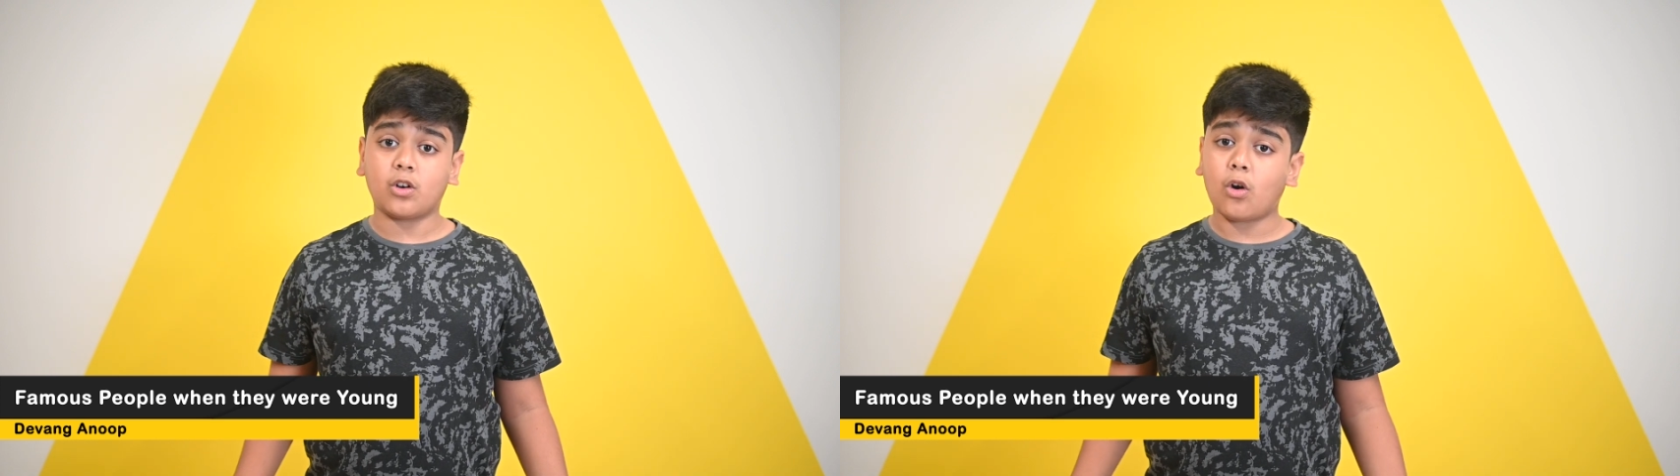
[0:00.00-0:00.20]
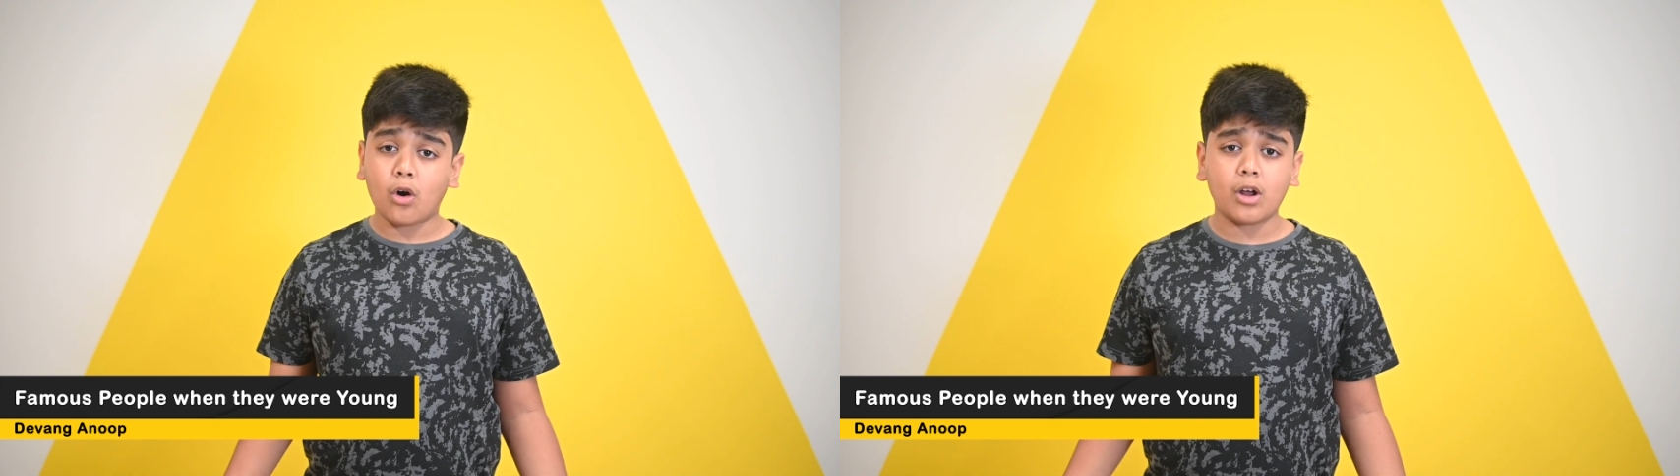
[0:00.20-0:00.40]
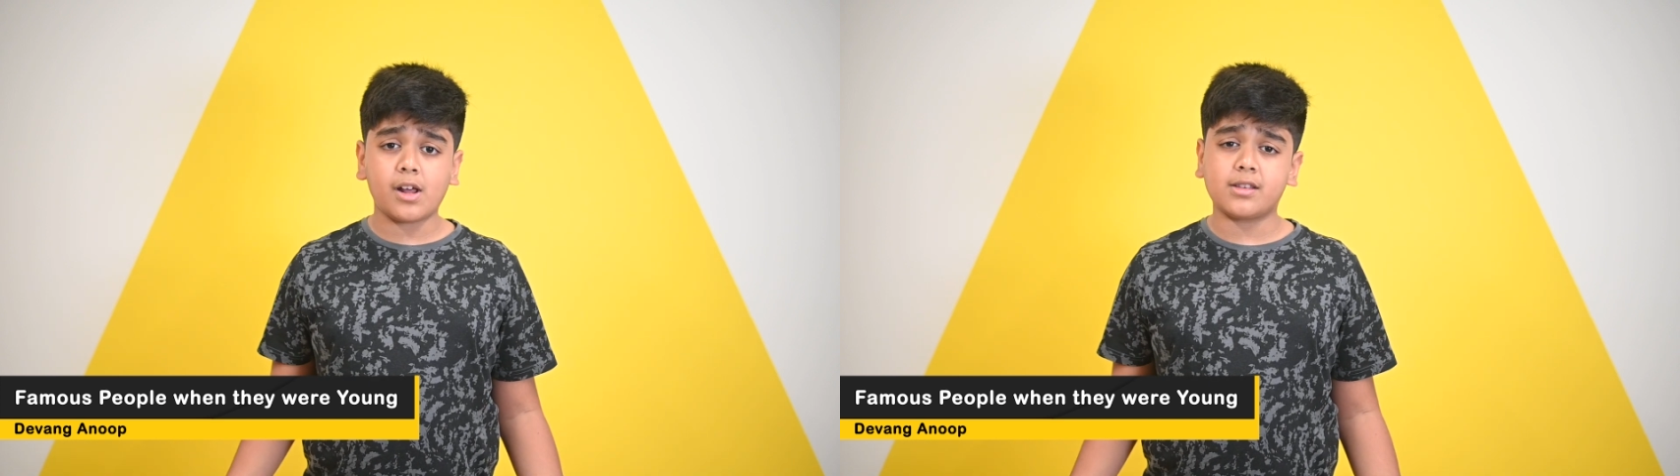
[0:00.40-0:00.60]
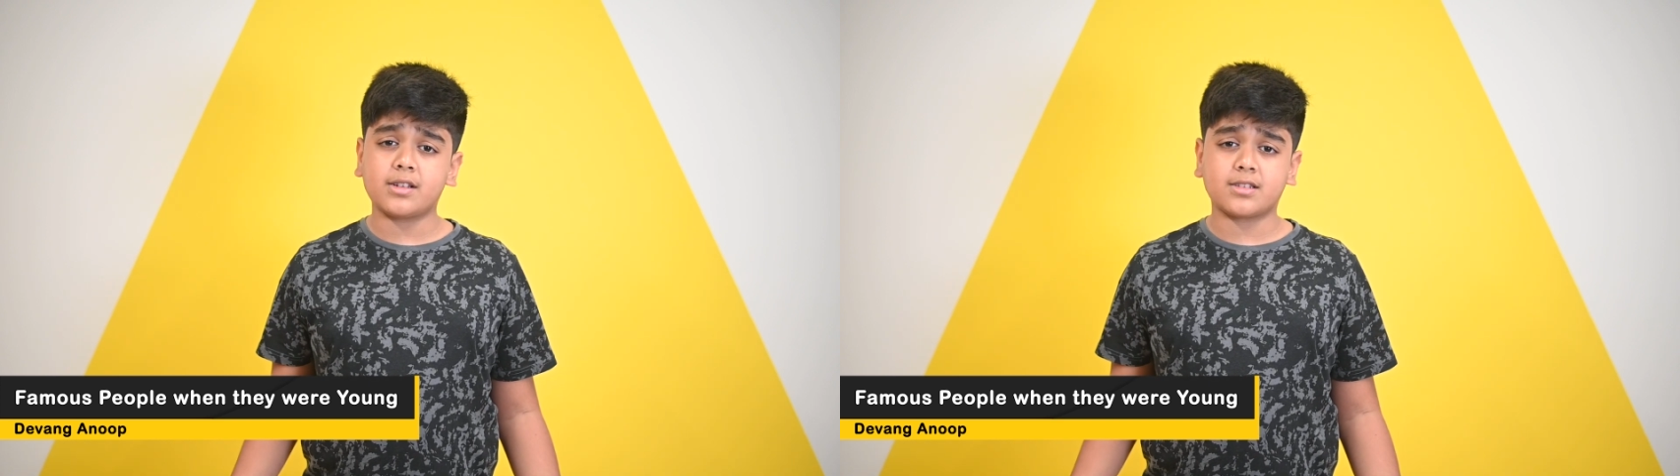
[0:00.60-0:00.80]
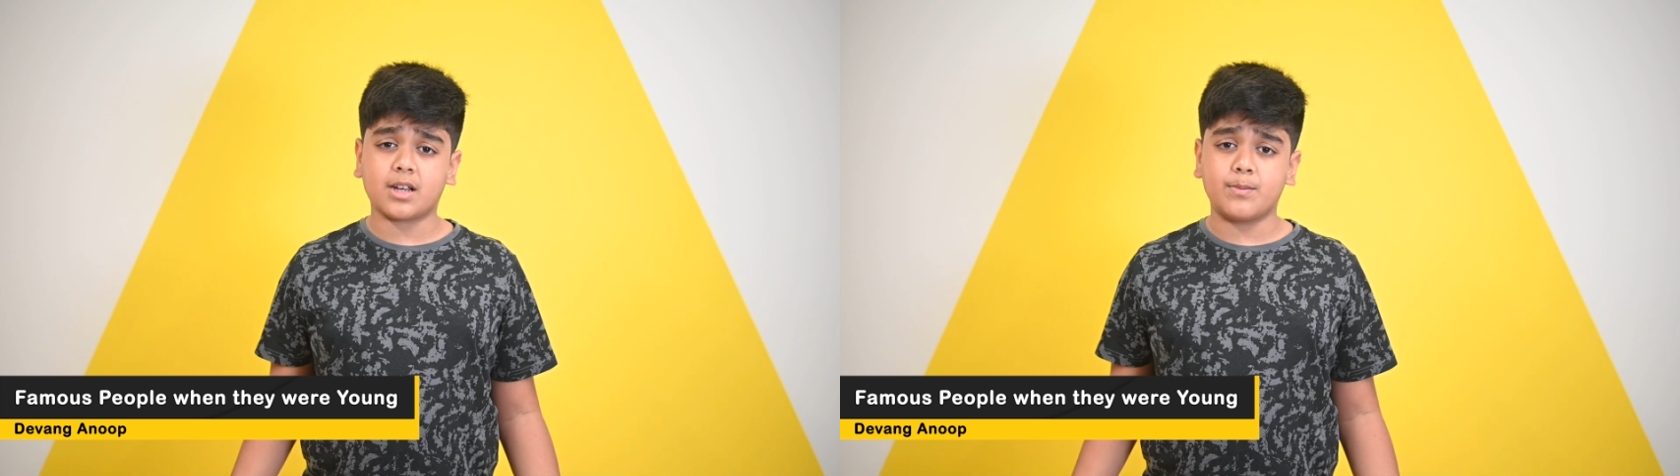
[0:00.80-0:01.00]
all
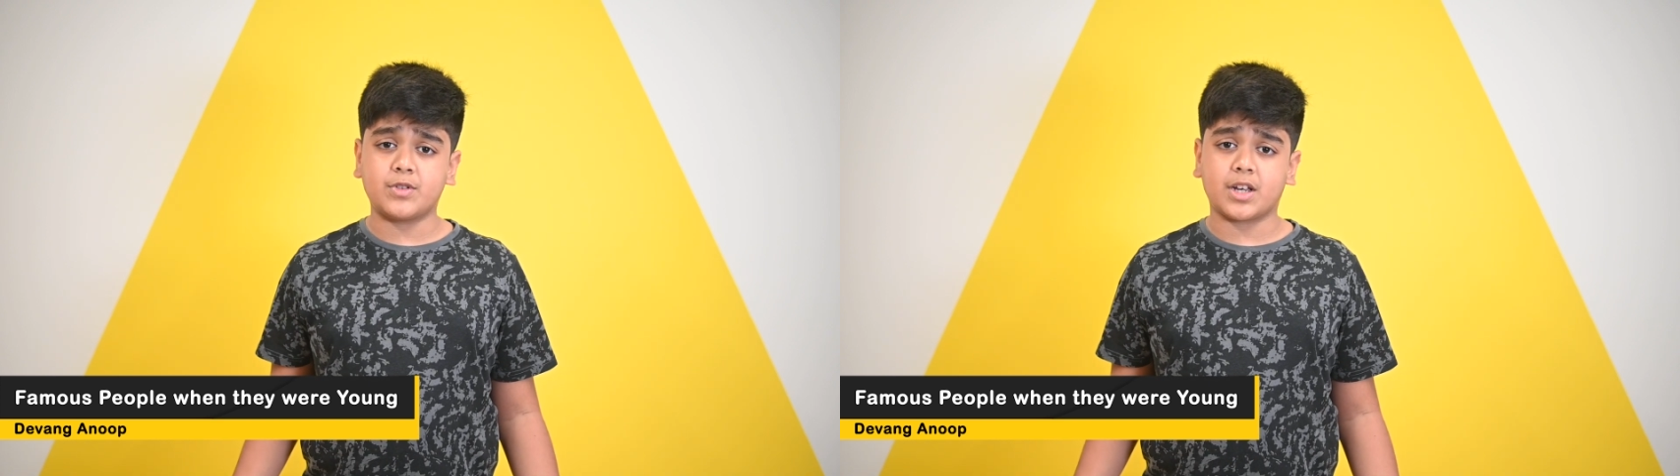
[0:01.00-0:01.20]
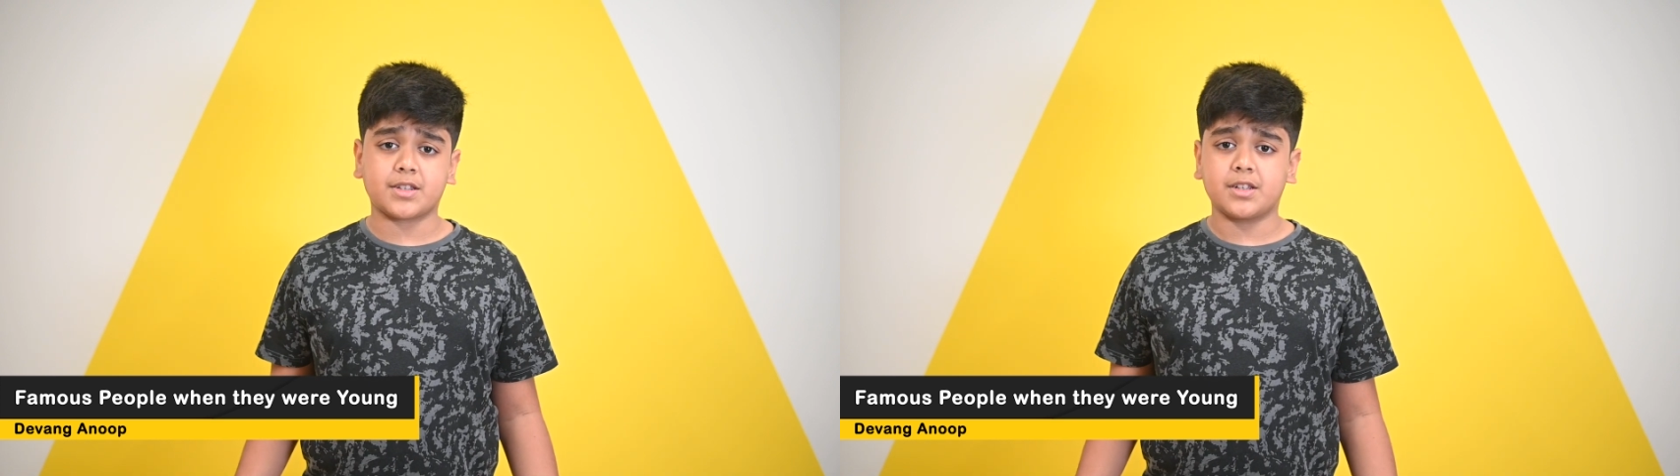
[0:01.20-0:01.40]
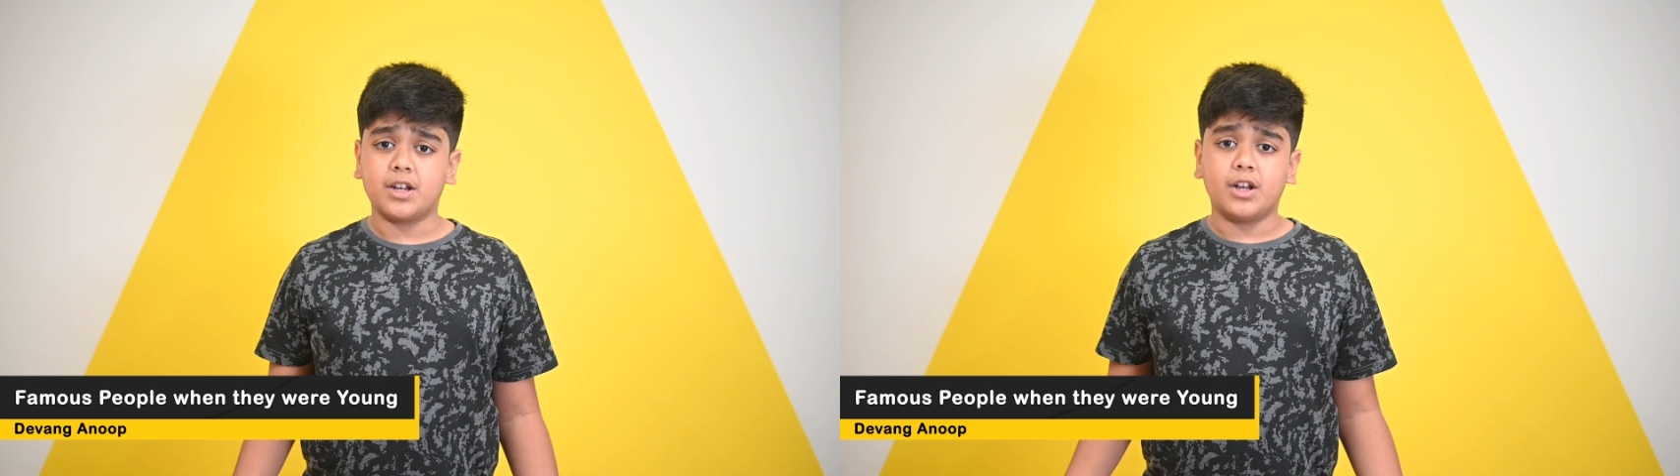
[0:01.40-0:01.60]
other subjects.